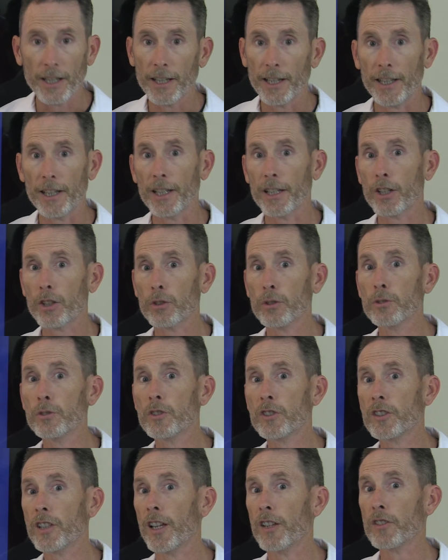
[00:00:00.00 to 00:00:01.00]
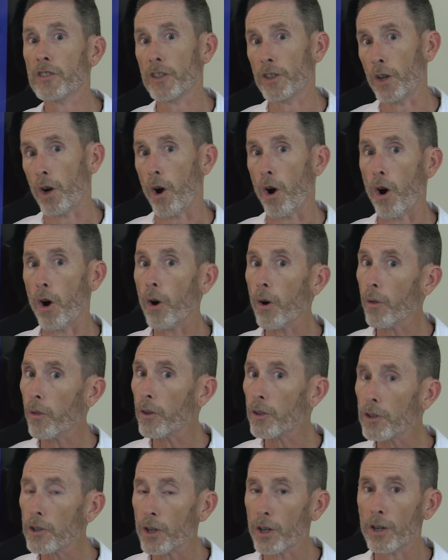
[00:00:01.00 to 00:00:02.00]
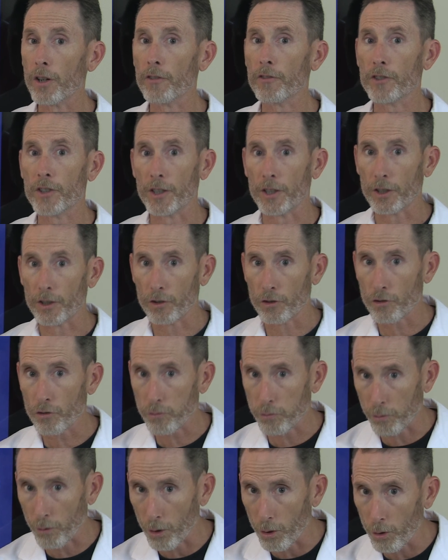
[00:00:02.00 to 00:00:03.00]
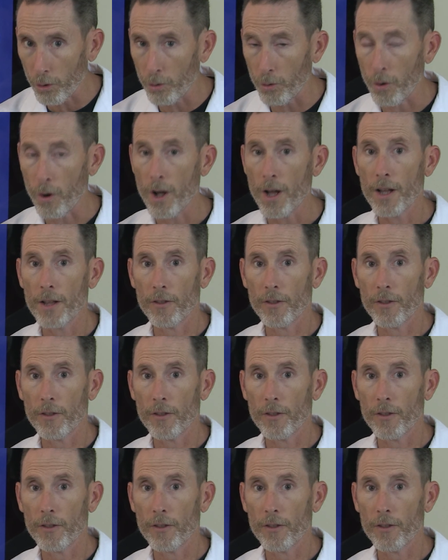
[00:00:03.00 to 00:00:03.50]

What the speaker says: It includes testing all the nerves that control